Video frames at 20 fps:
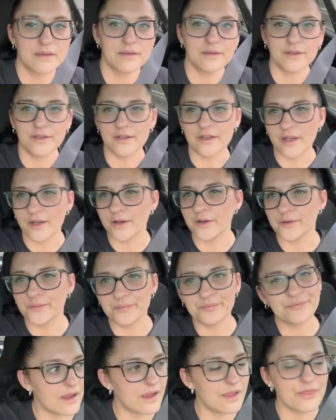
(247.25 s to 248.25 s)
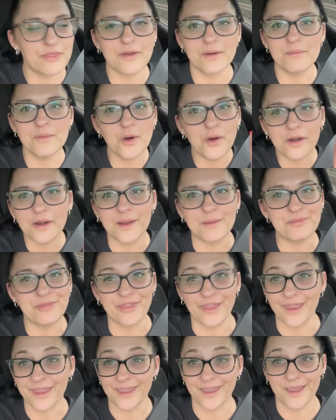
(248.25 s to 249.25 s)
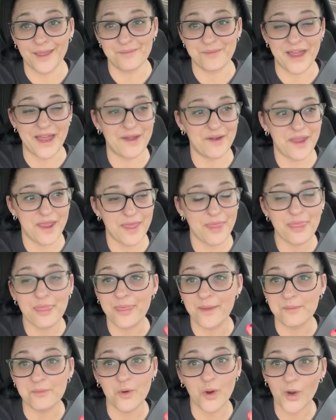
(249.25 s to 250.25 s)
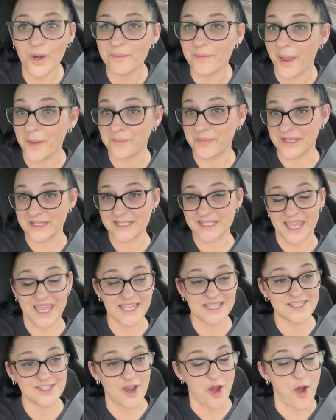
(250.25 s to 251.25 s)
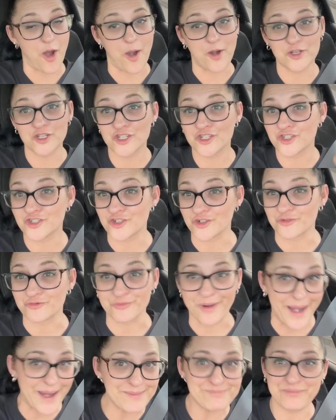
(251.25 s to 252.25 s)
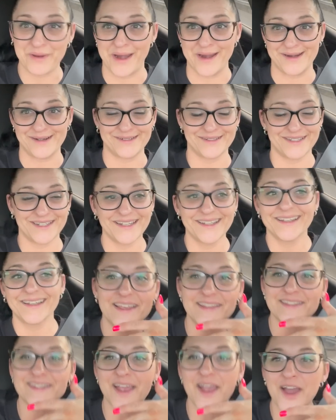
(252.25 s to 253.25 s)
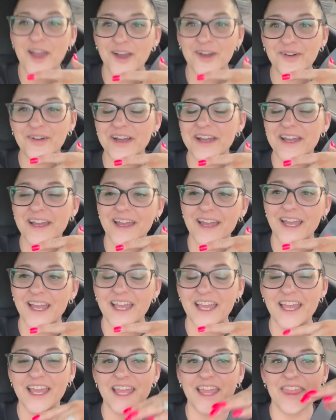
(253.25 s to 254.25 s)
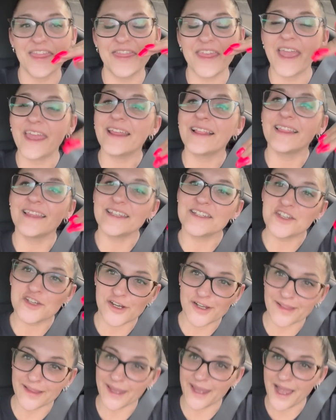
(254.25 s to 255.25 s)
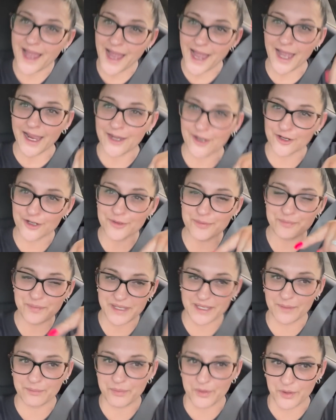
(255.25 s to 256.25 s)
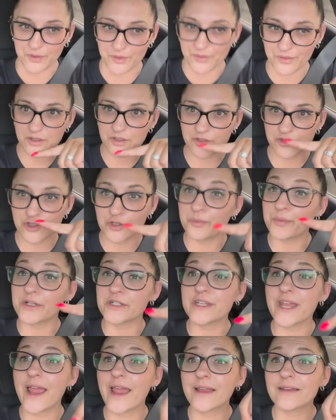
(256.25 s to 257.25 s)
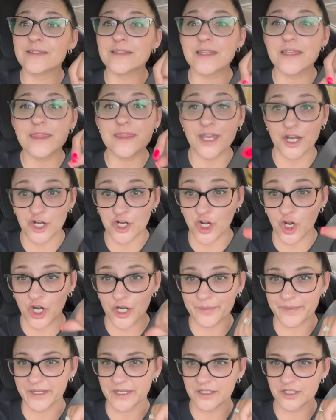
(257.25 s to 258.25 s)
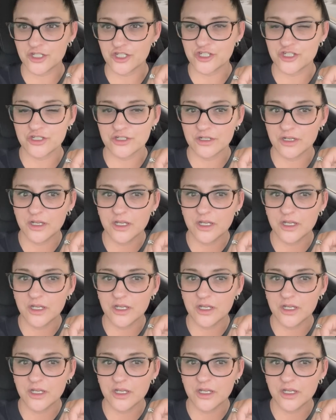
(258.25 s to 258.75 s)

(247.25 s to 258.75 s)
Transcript: You know, the more I'm thinking about it, the more my biscuits are straight burnt. So they literally hired people to protect their garbage,